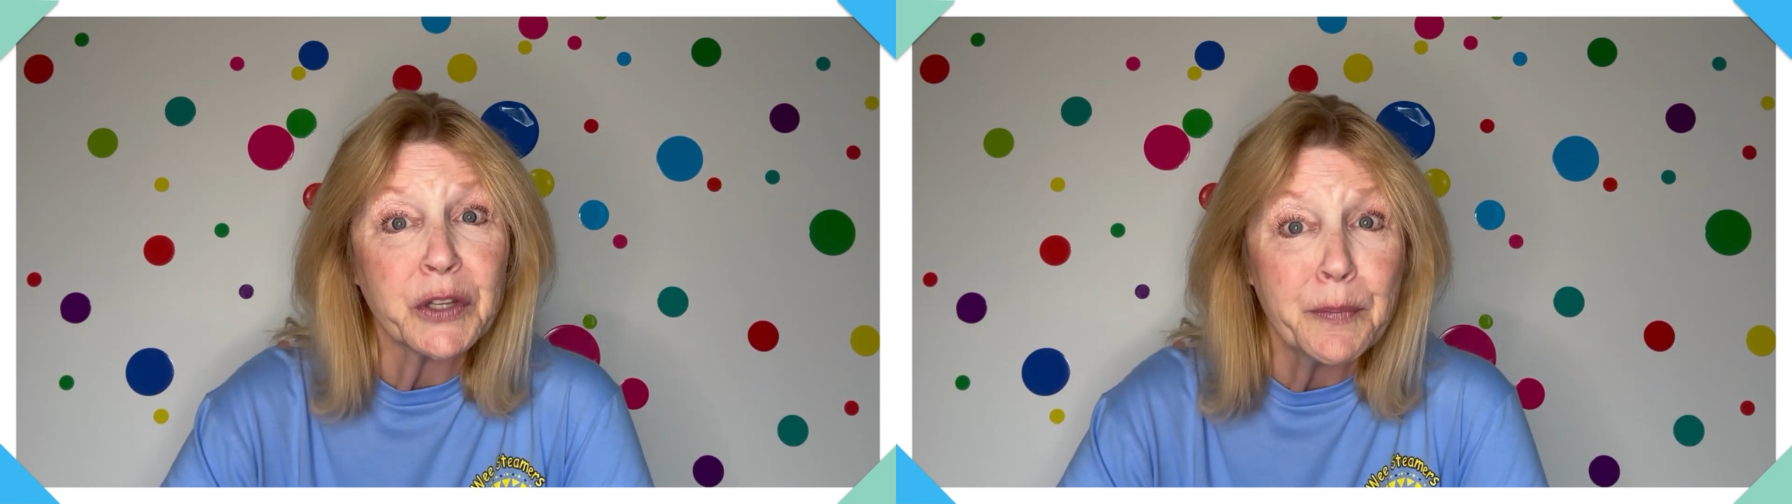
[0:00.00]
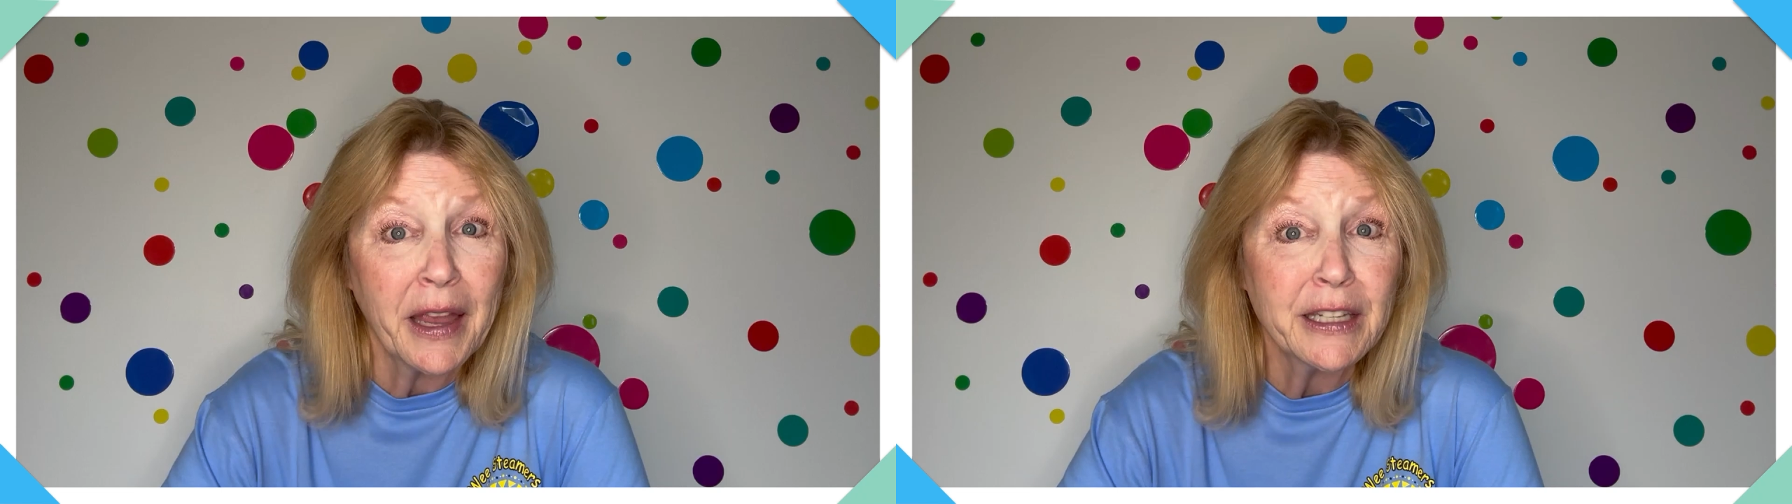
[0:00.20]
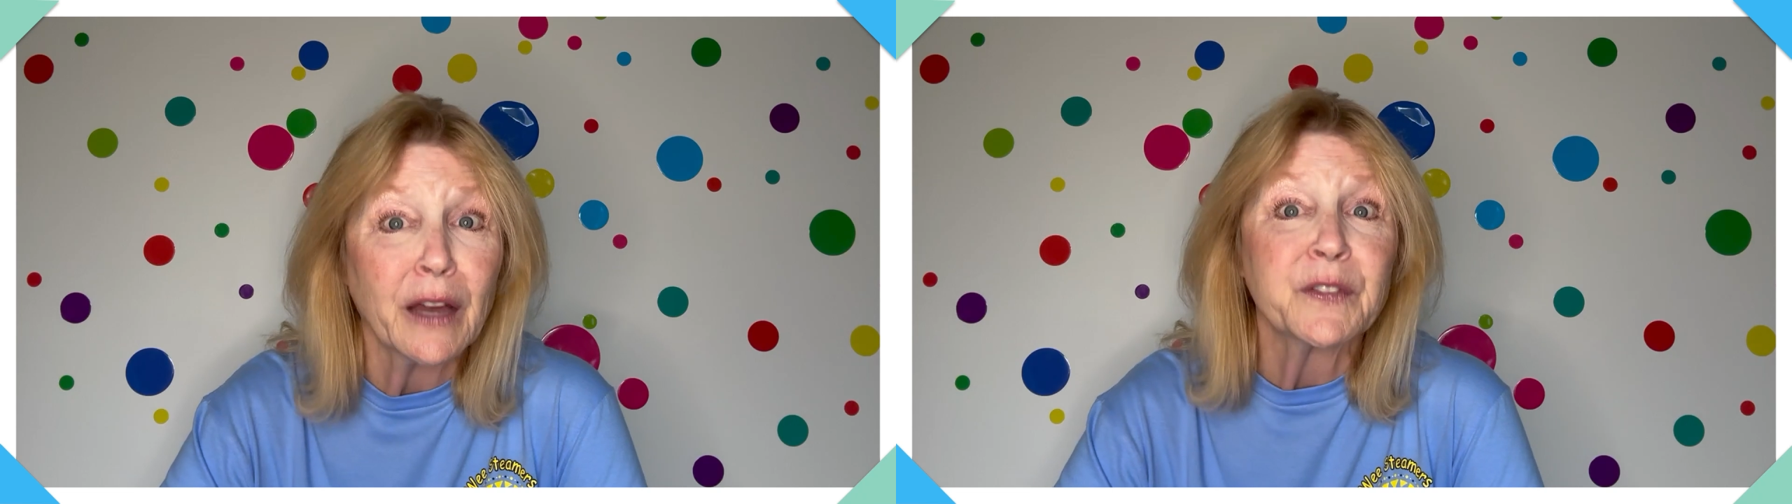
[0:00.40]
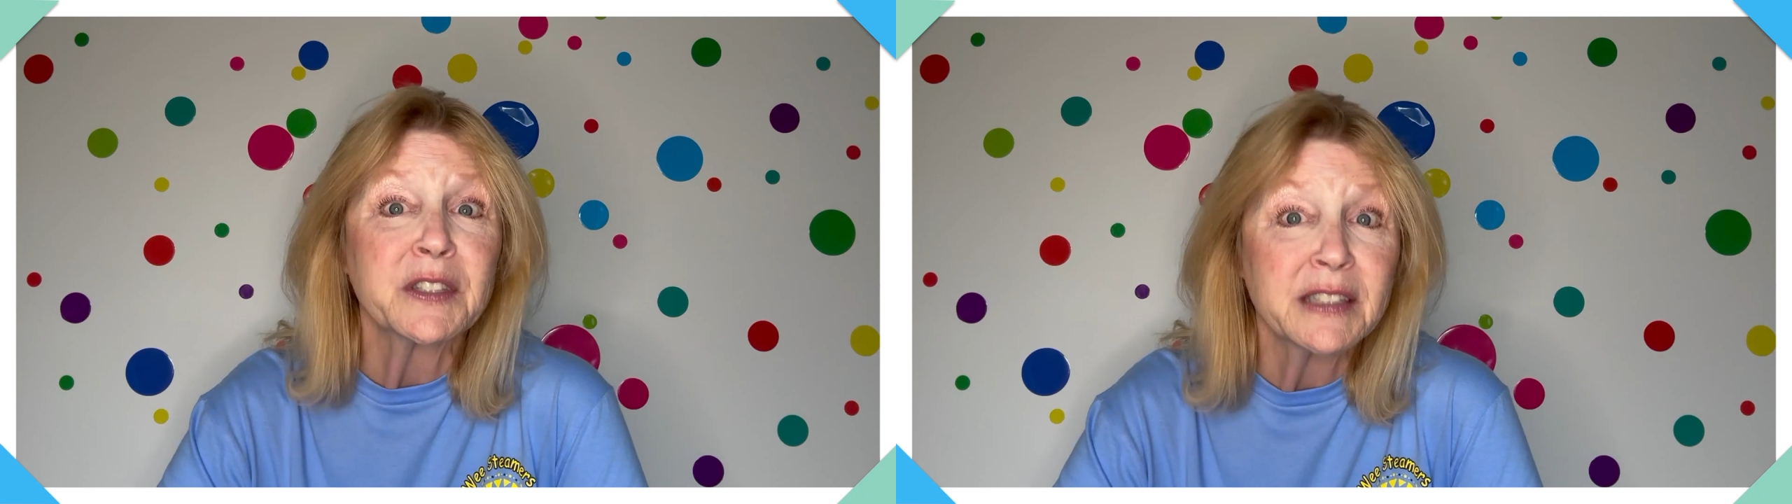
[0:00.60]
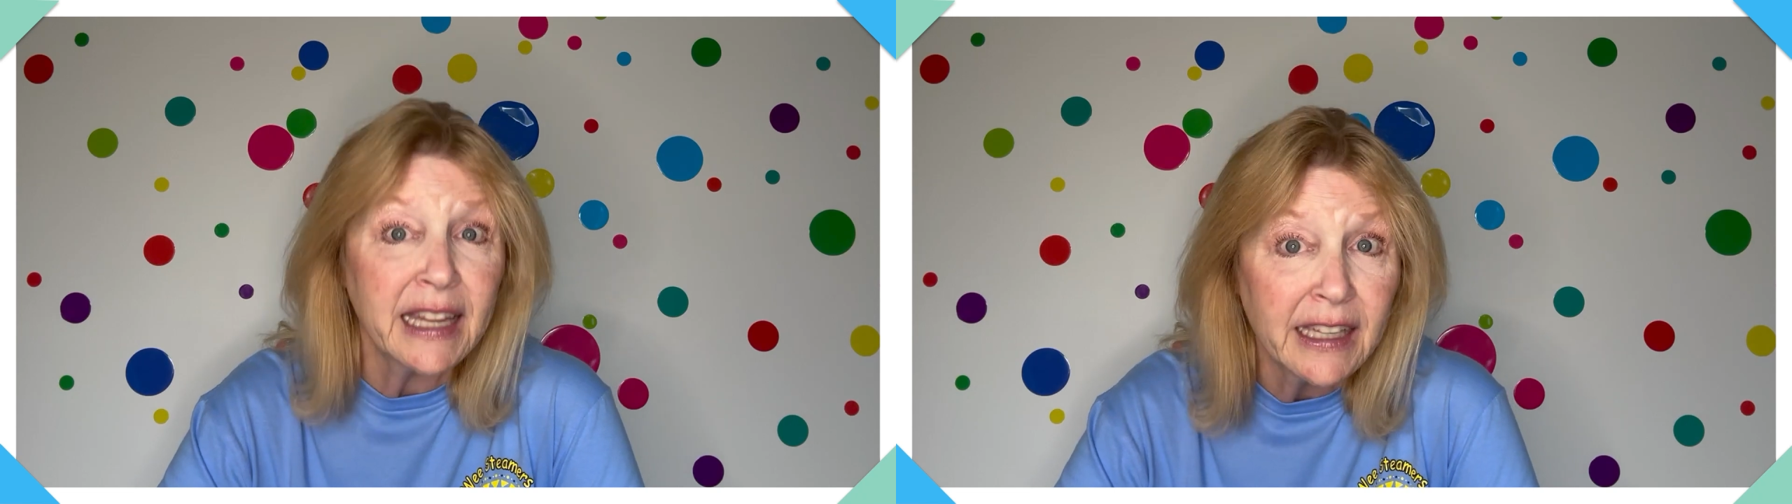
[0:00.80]
are made of
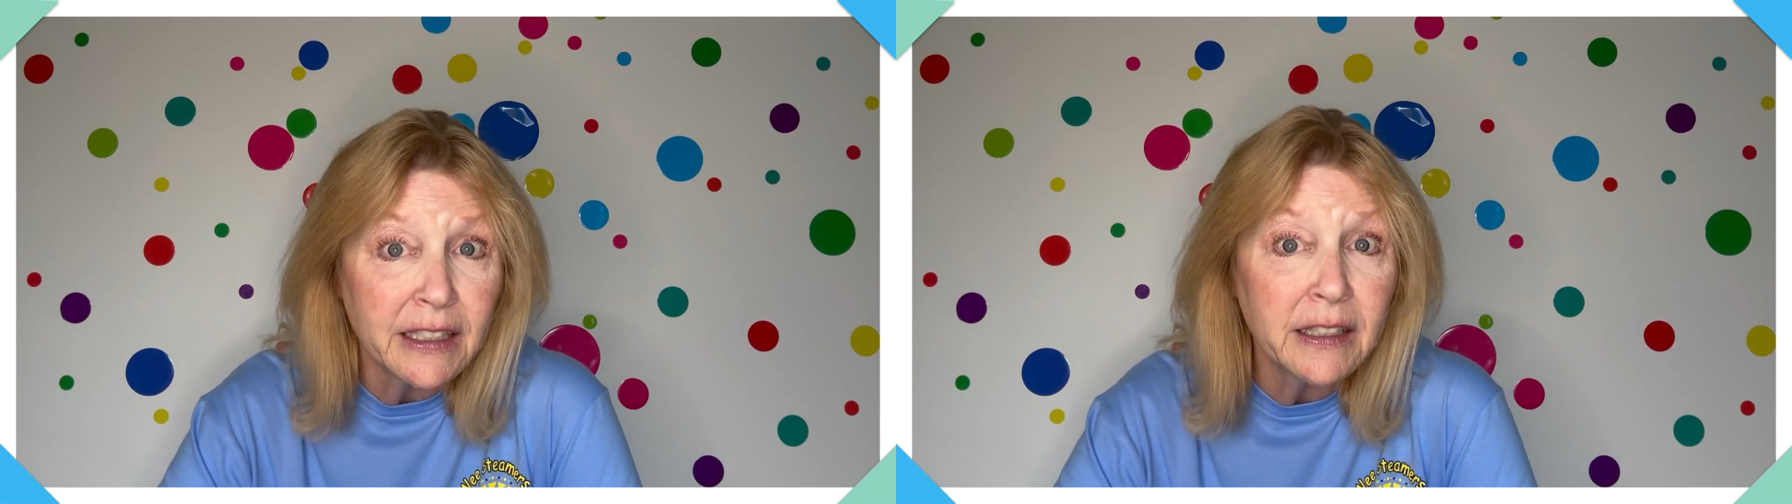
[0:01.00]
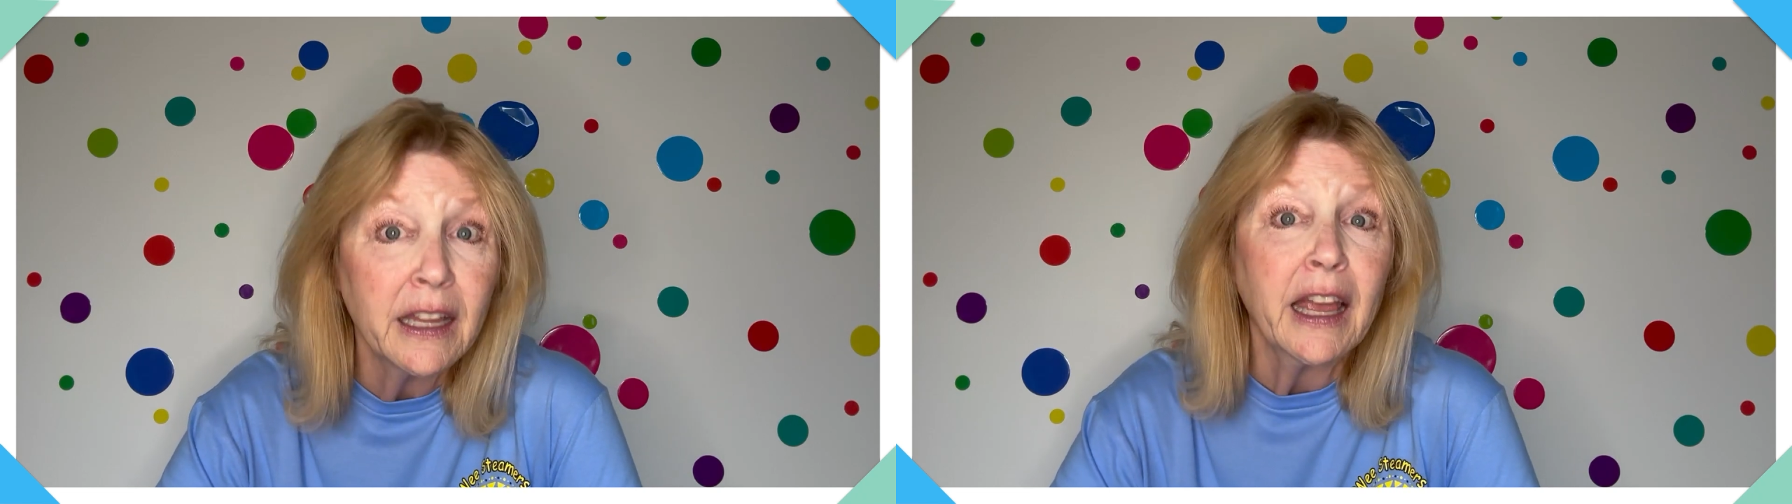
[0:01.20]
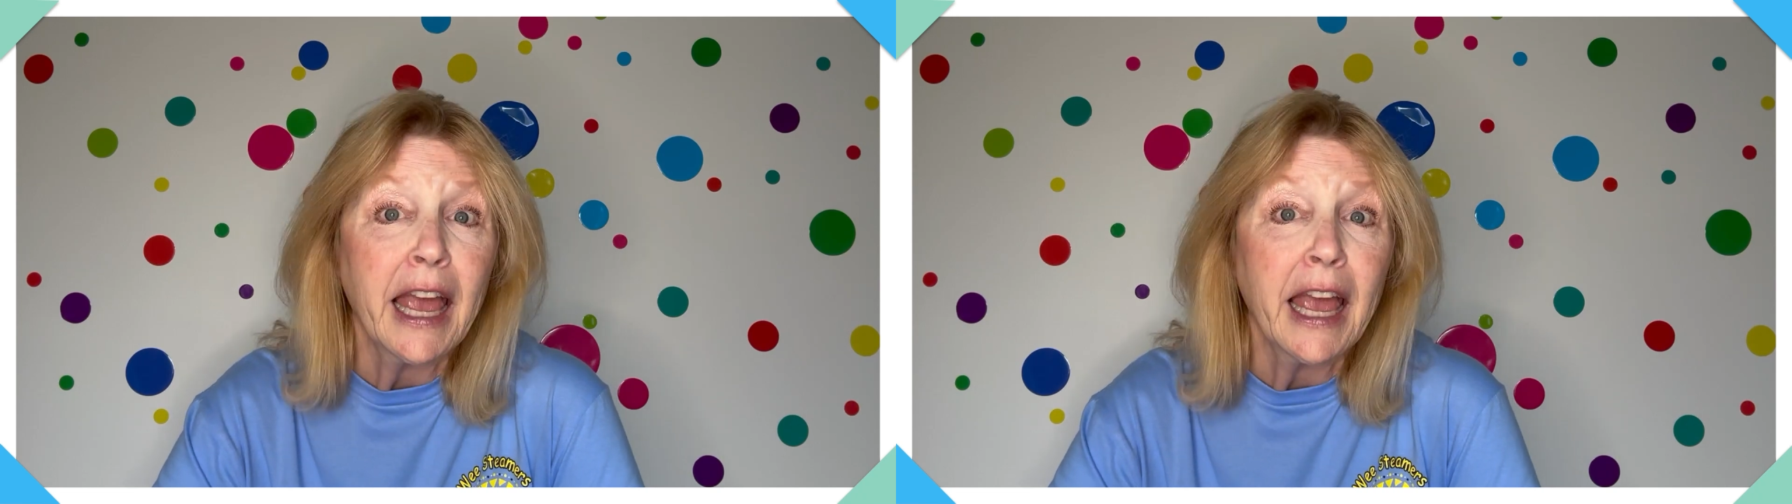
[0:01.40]
skin